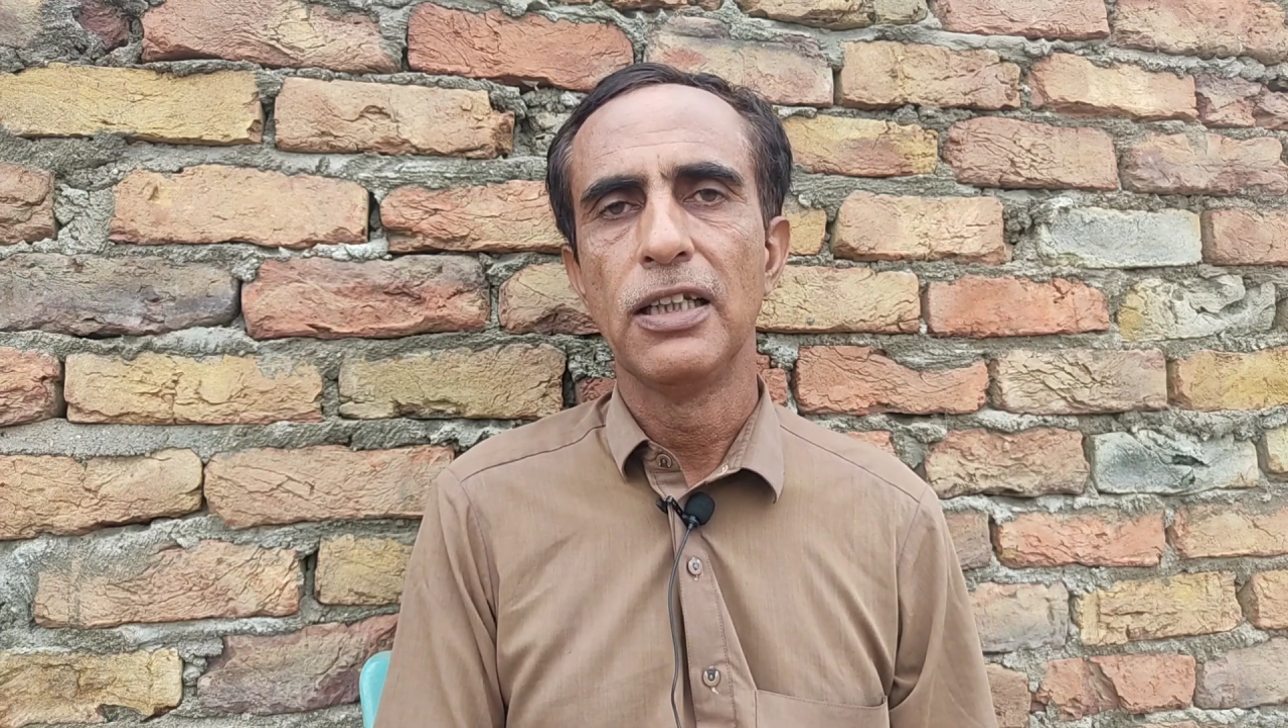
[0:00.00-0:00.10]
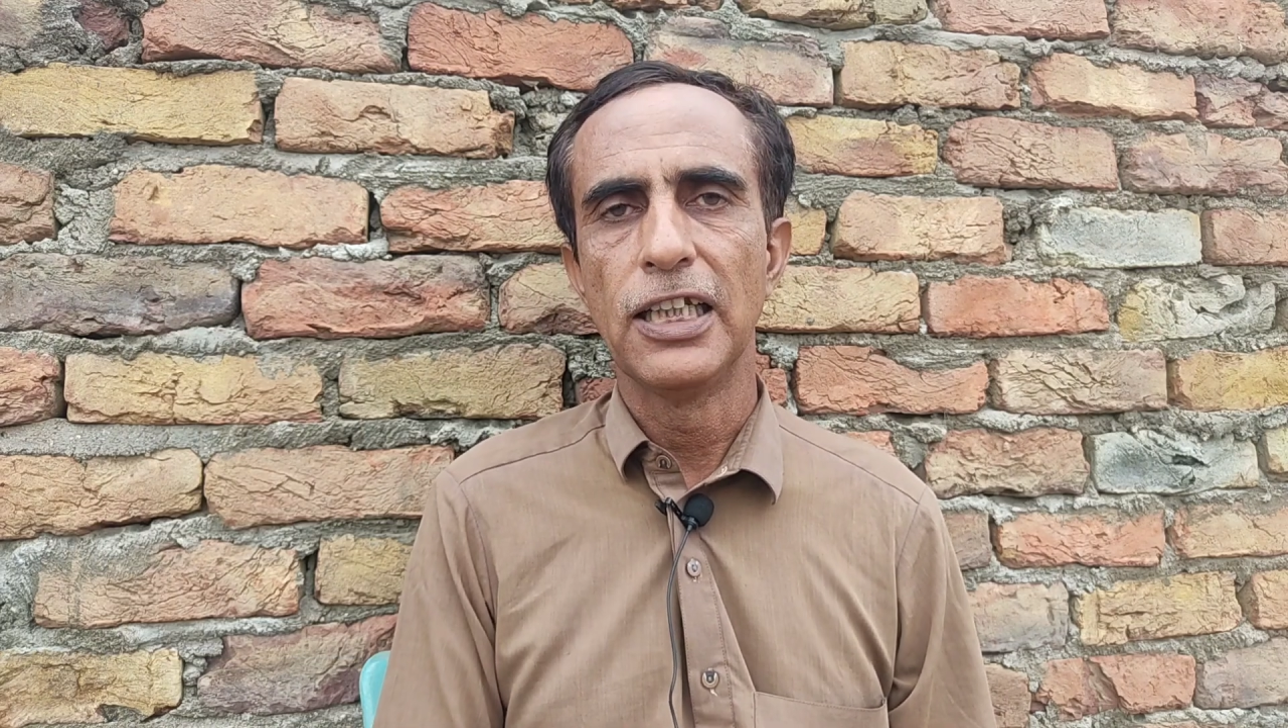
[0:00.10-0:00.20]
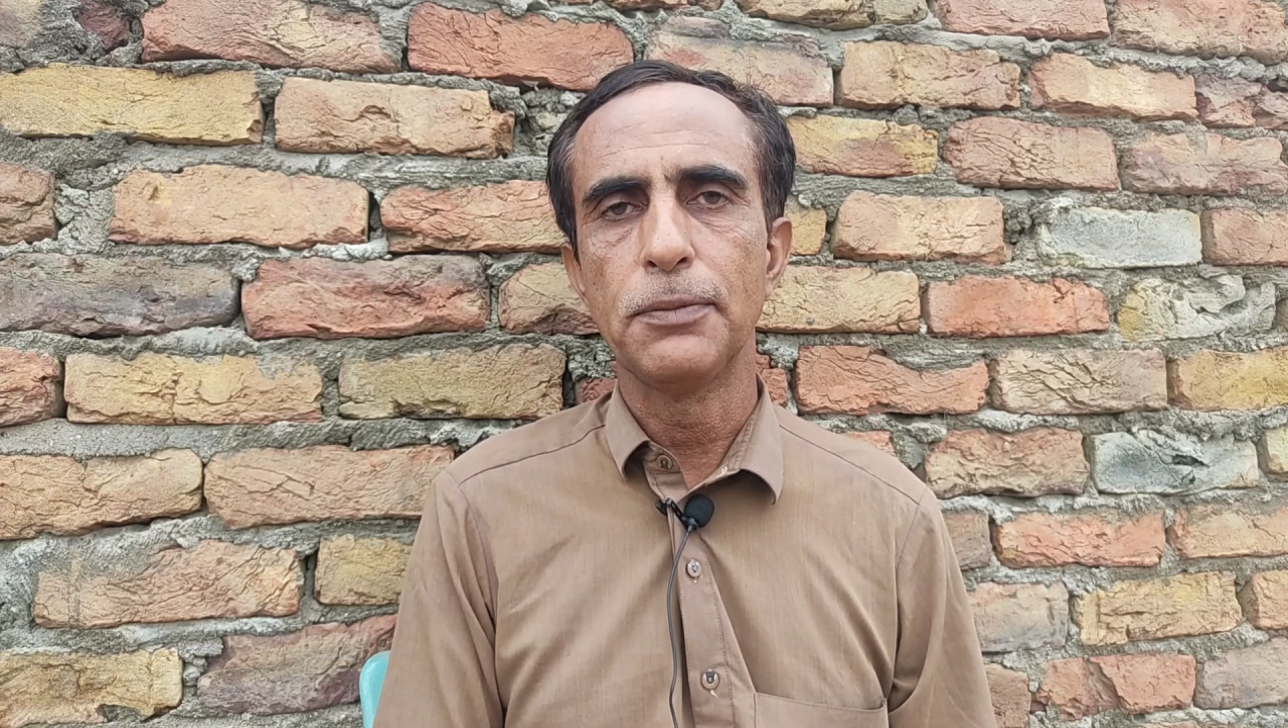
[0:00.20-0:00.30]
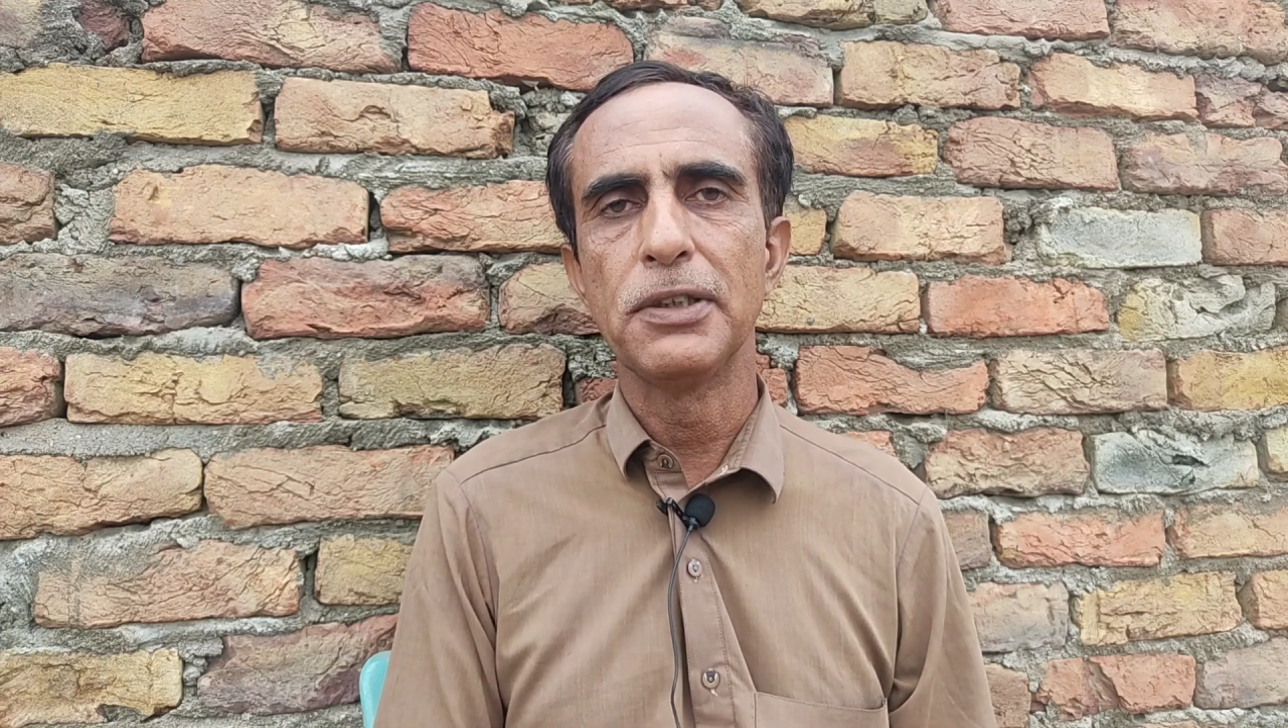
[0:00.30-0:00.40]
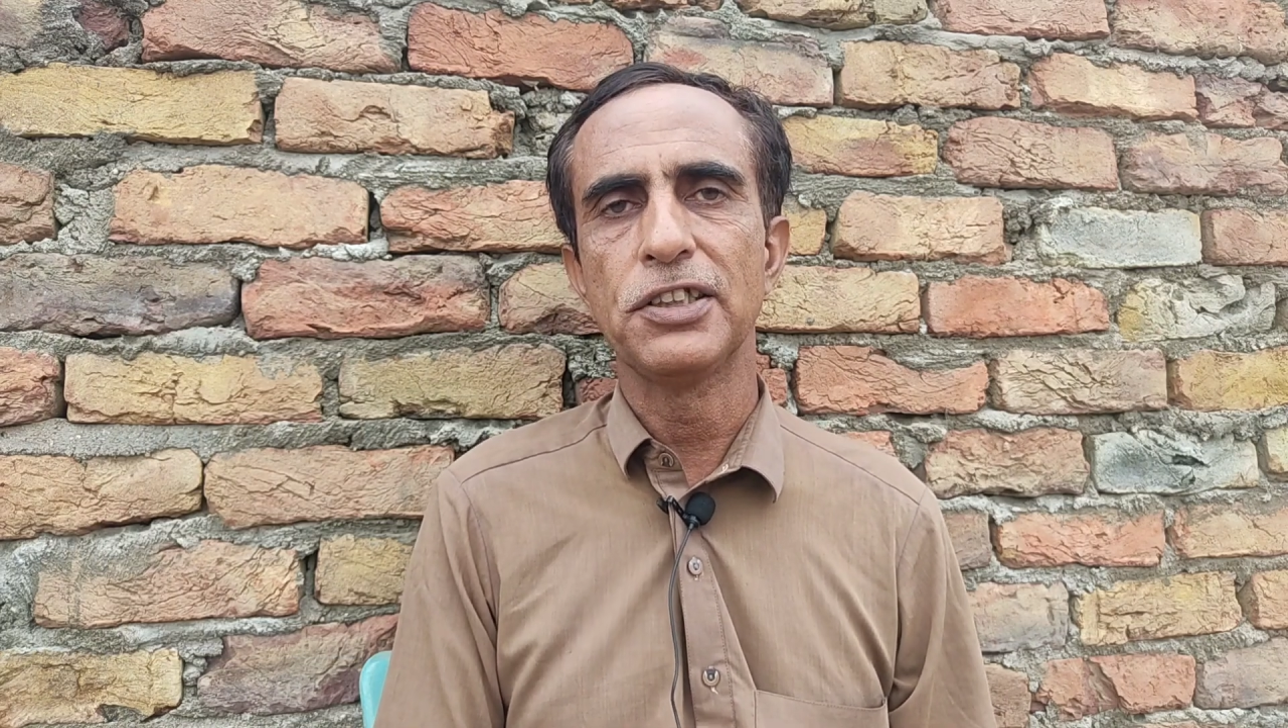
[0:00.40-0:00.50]

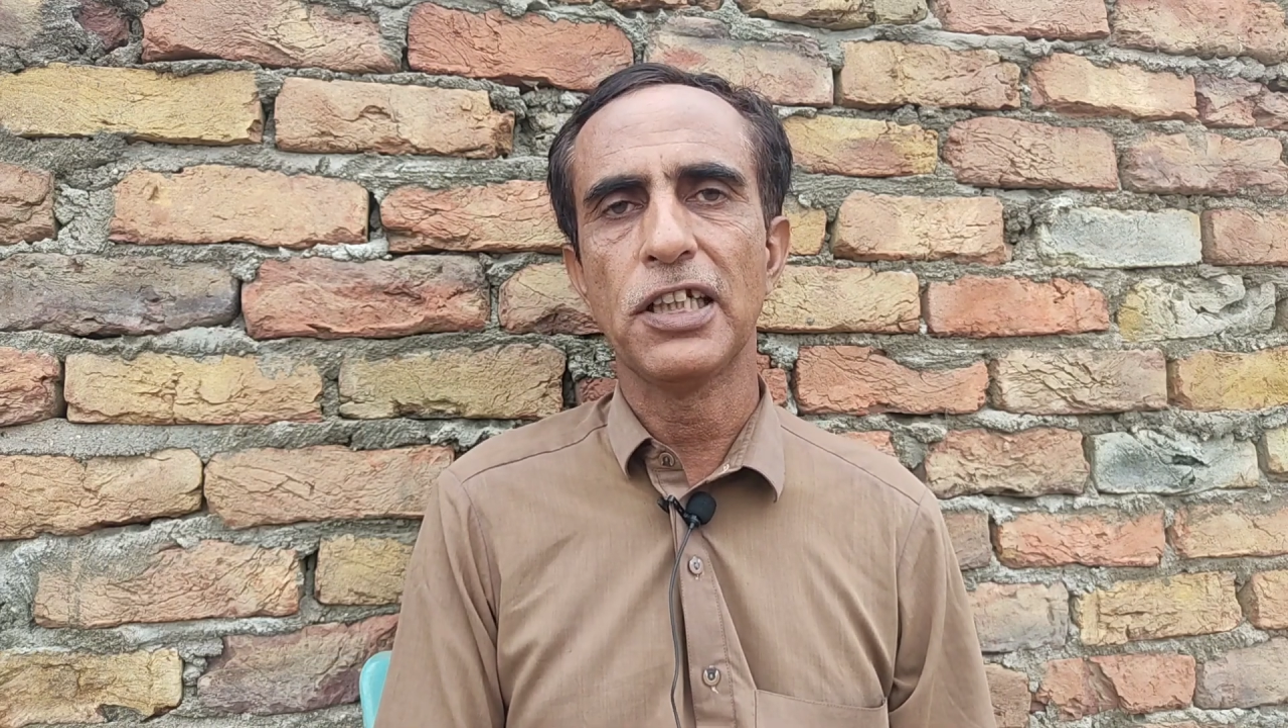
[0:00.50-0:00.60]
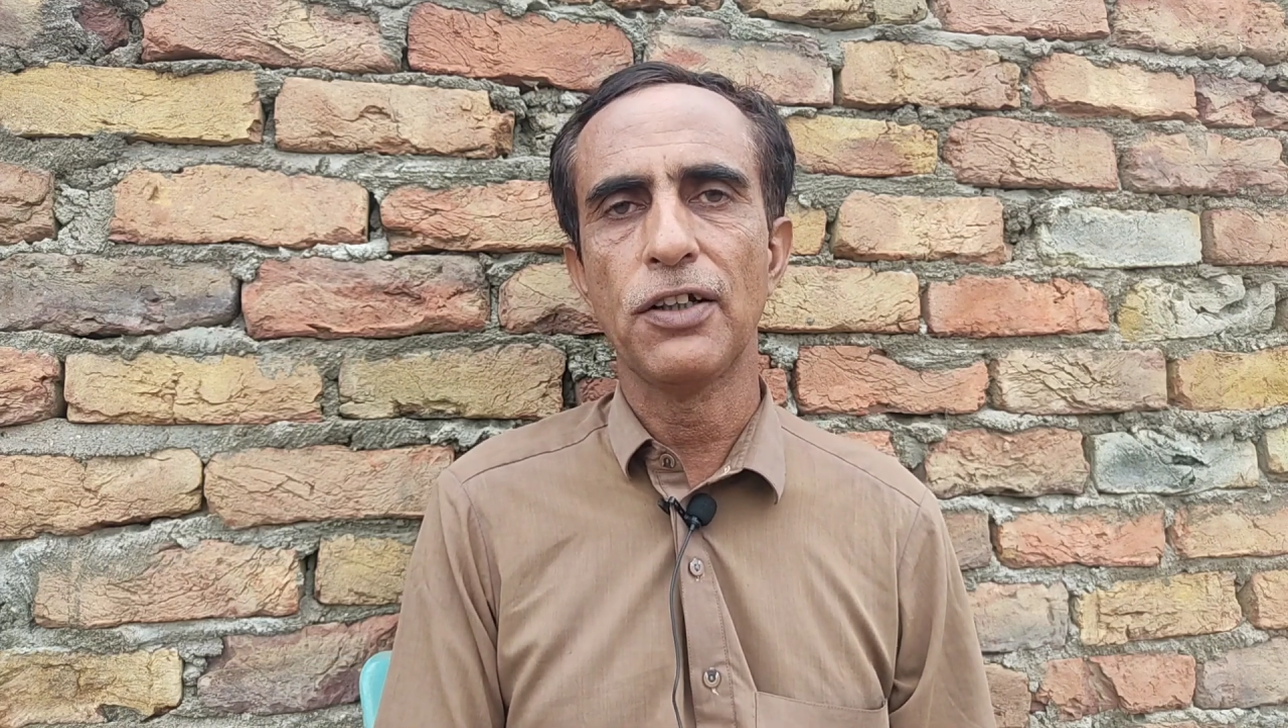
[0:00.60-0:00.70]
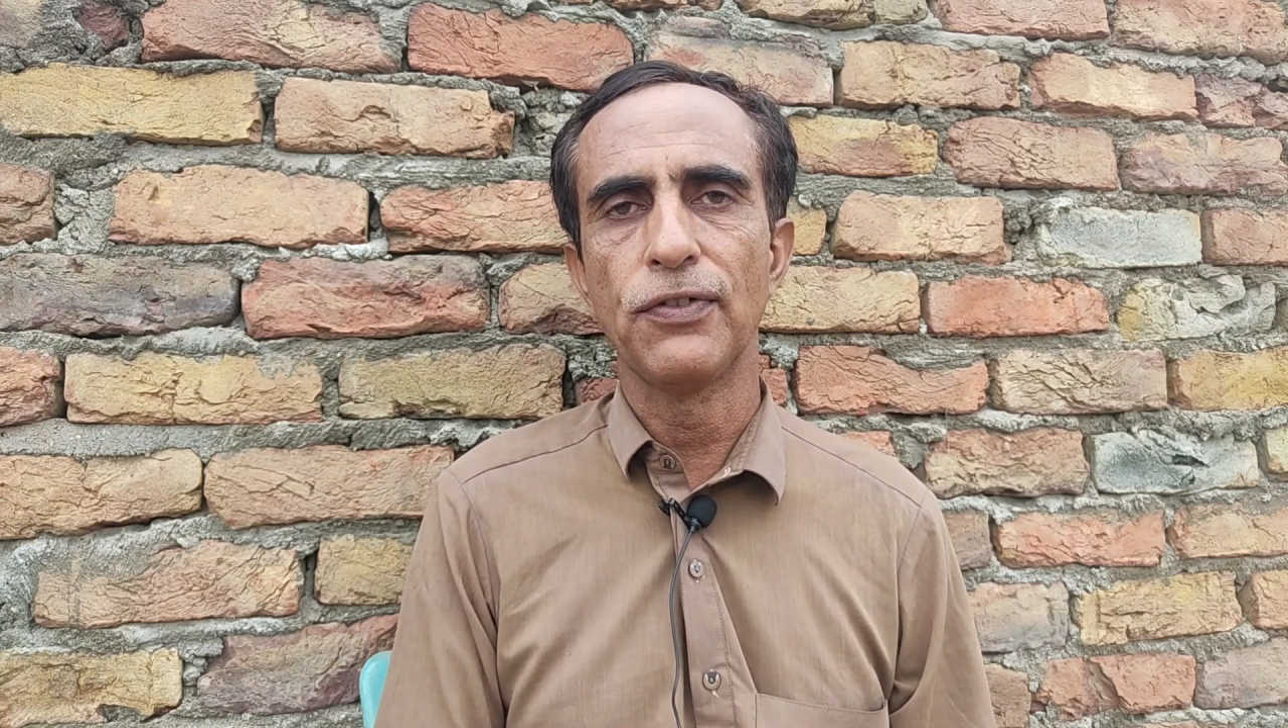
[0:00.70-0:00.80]
let me start